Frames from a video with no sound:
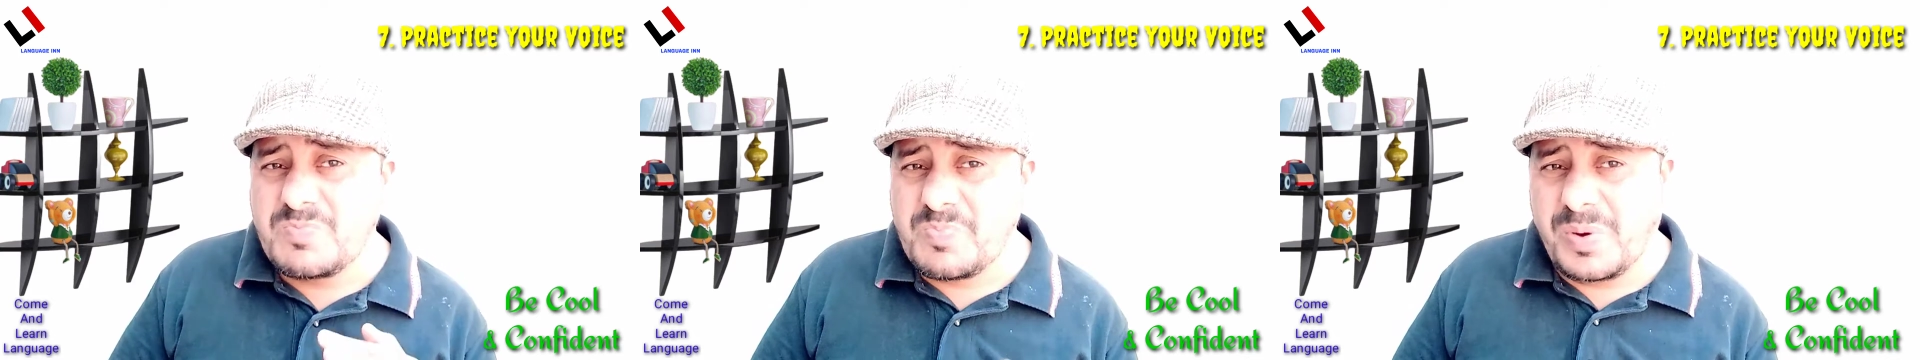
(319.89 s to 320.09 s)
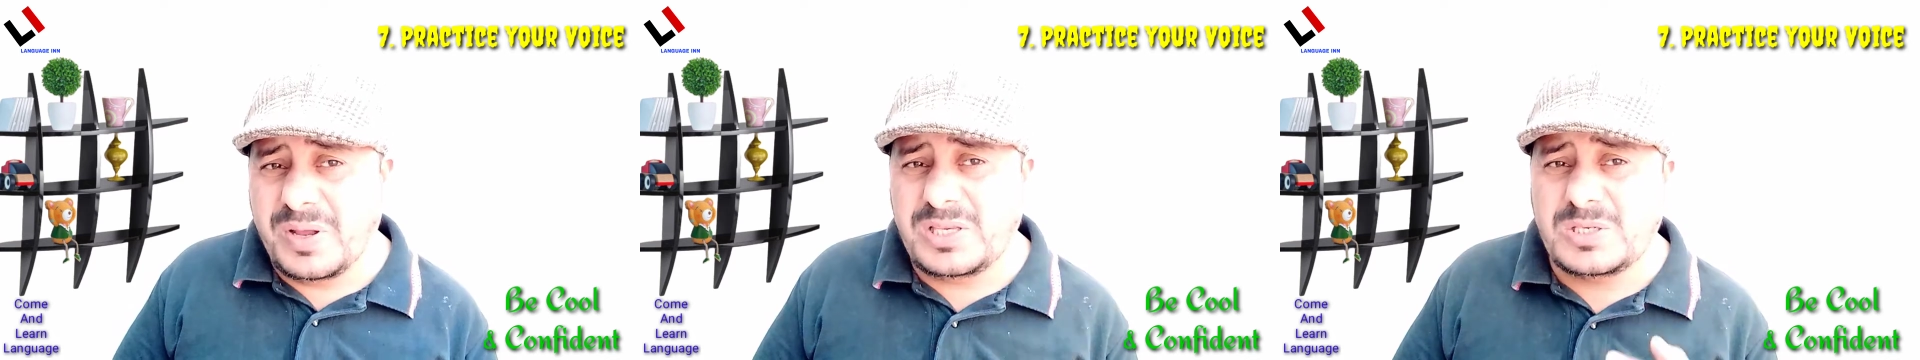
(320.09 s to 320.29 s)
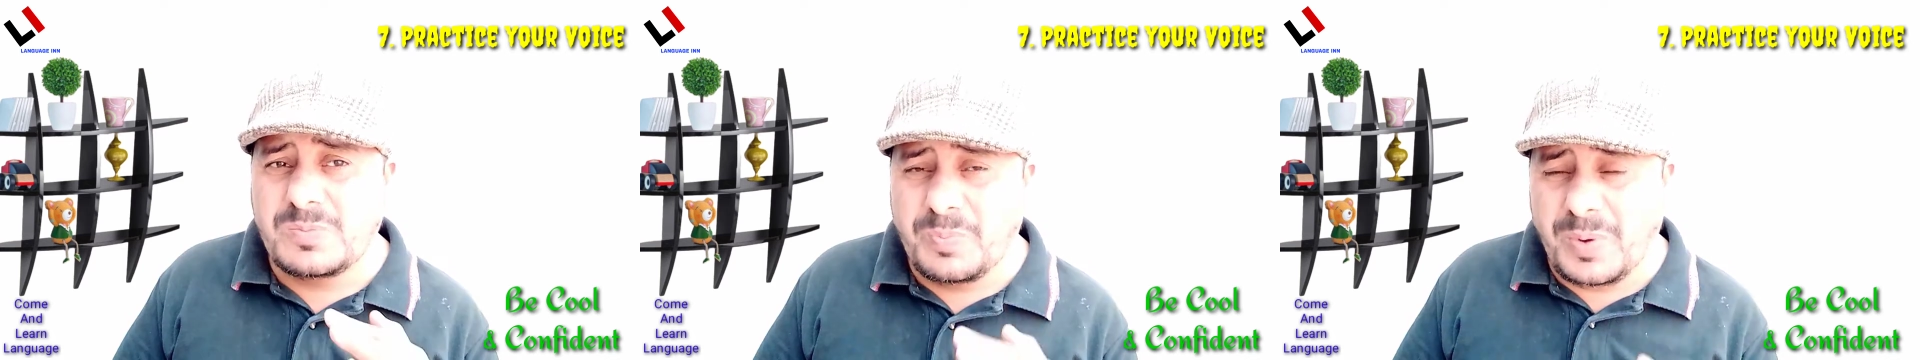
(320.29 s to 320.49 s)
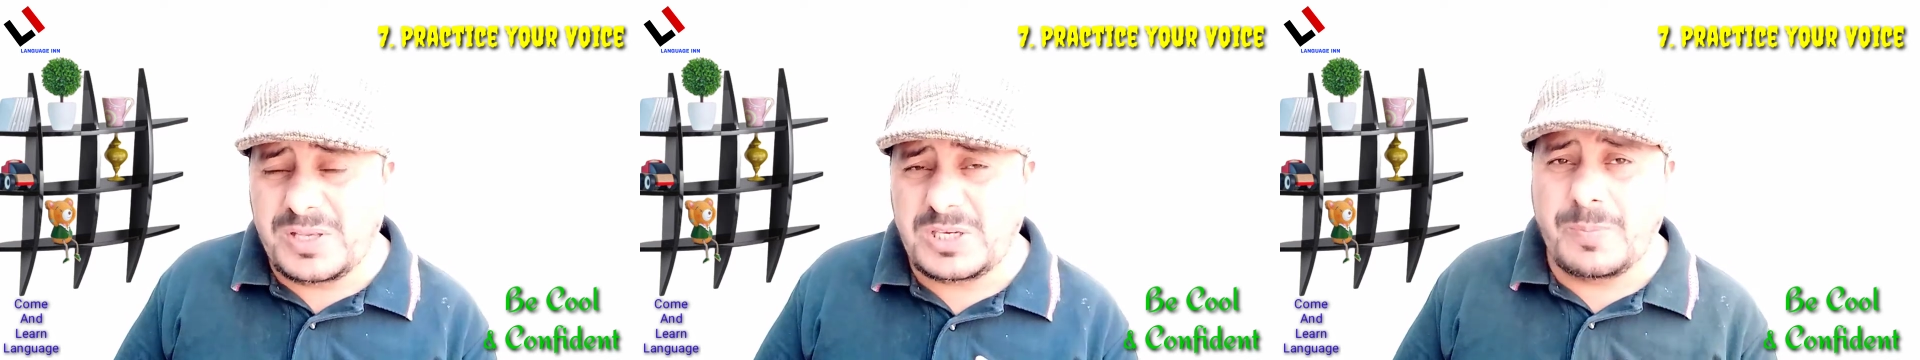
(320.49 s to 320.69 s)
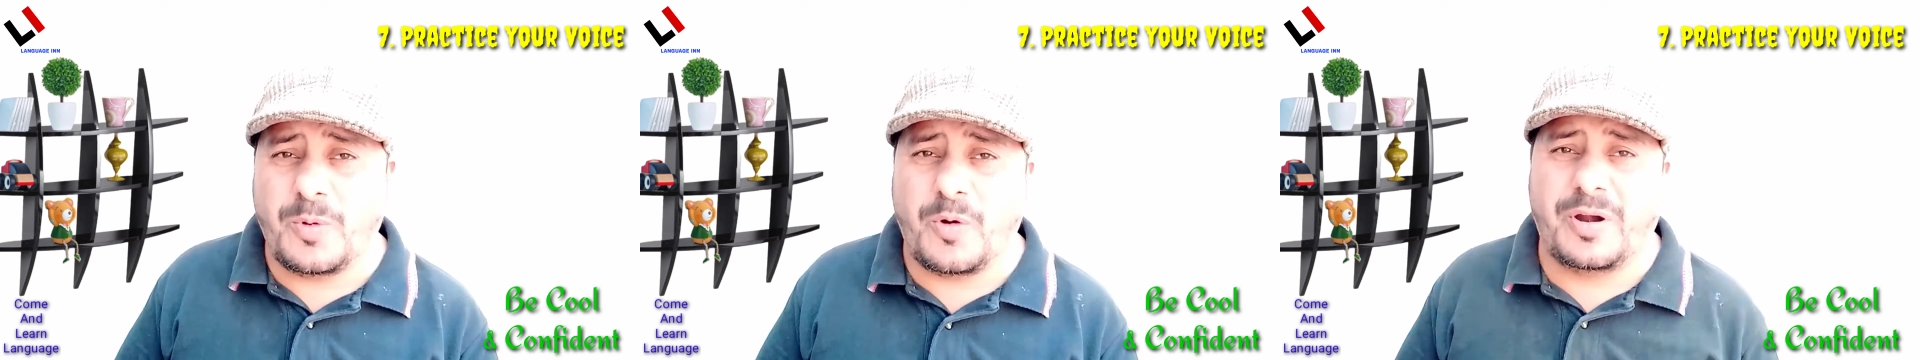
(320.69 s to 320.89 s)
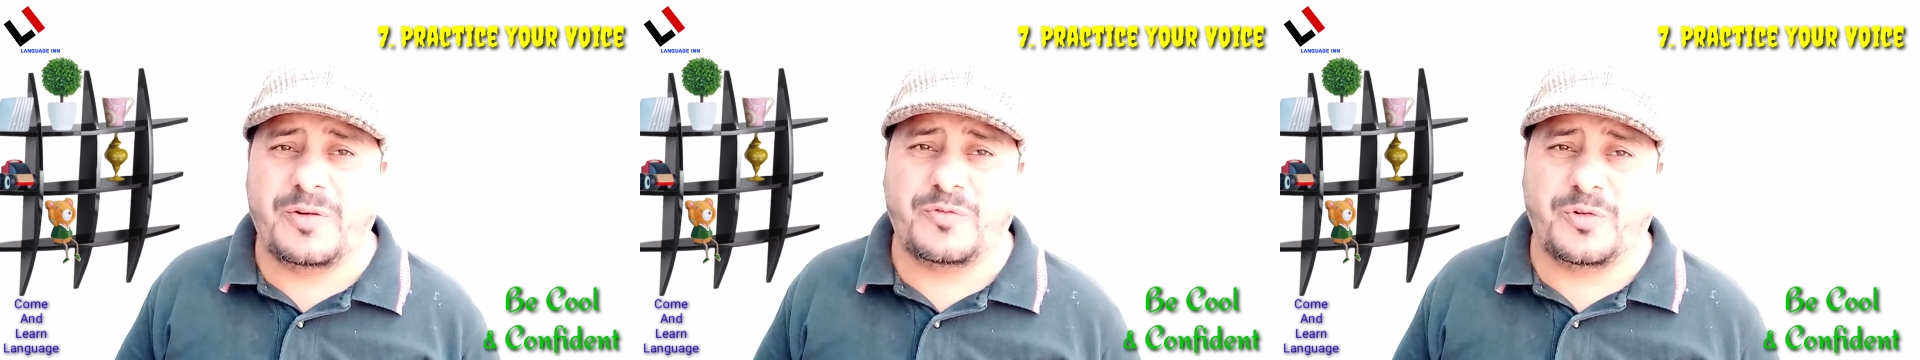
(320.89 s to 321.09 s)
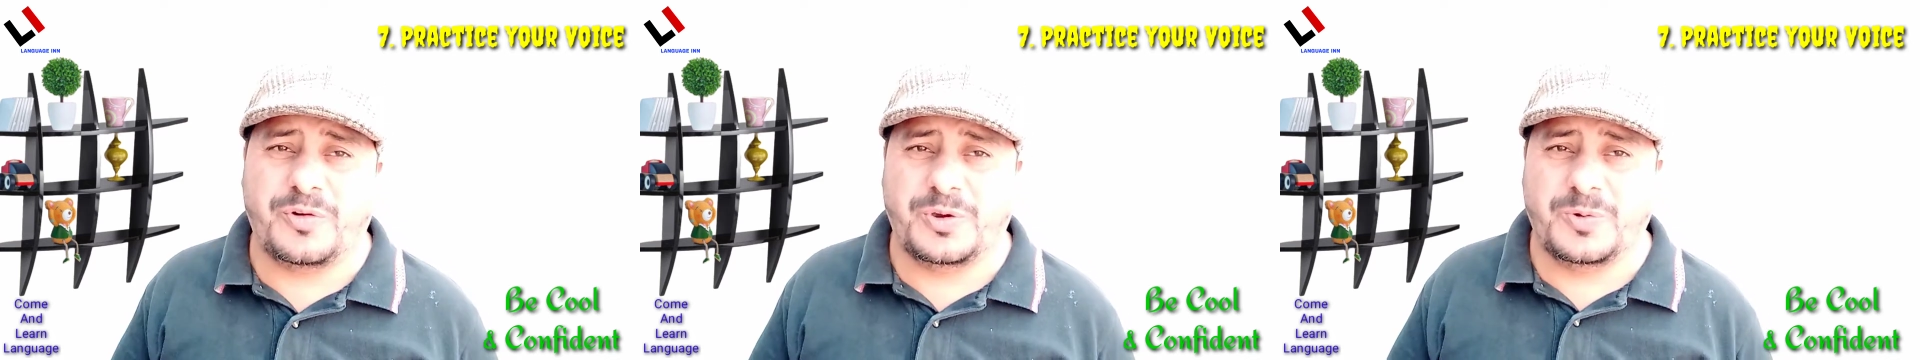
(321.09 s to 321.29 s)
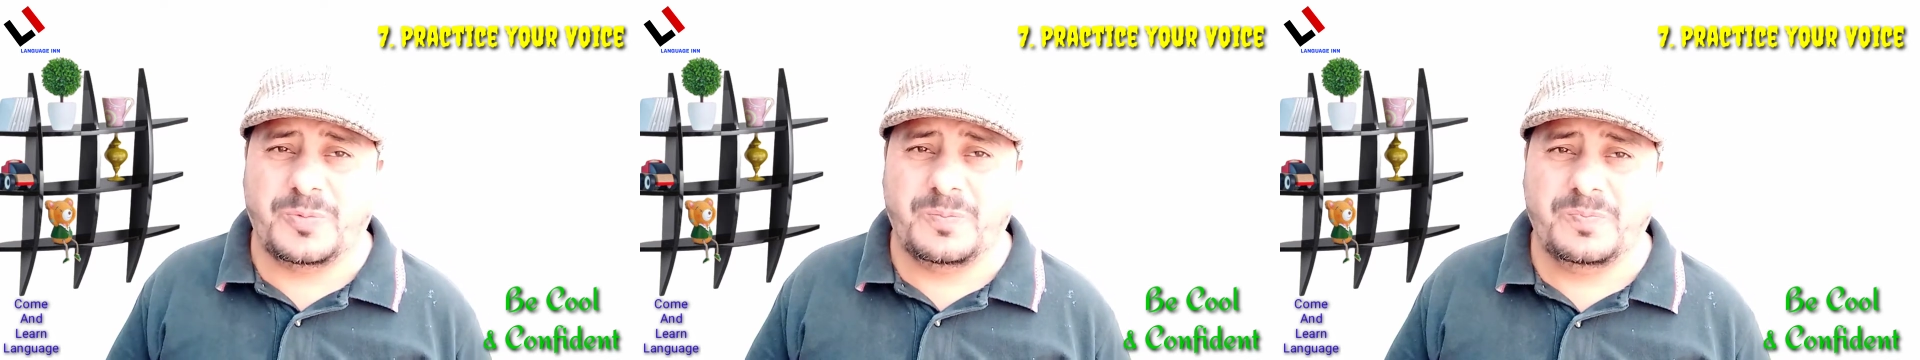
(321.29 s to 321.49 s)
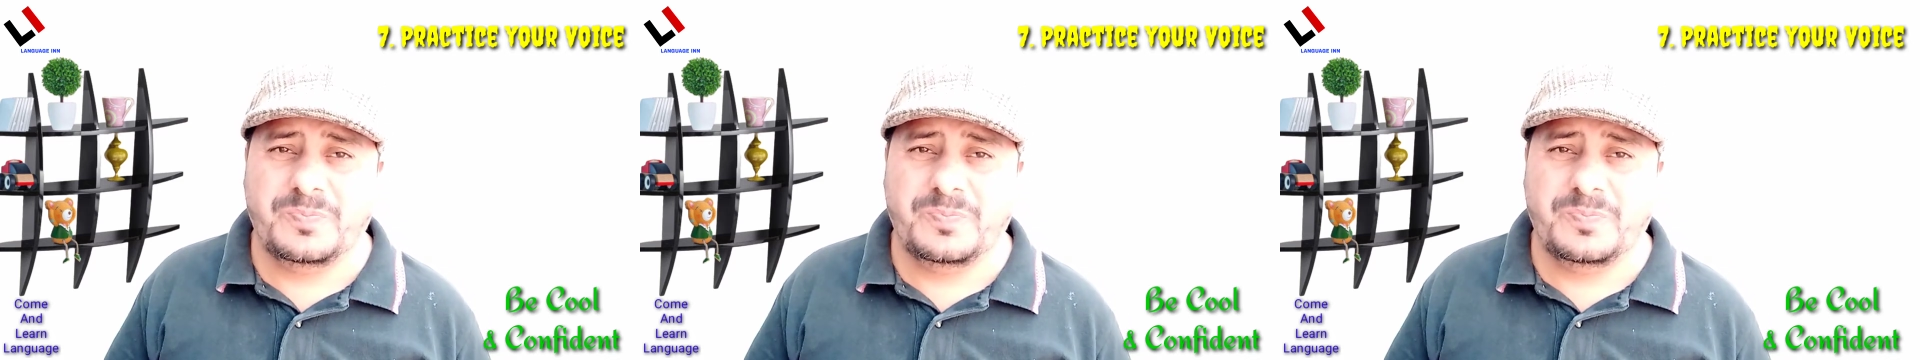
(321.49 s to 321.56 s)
much, much important for you.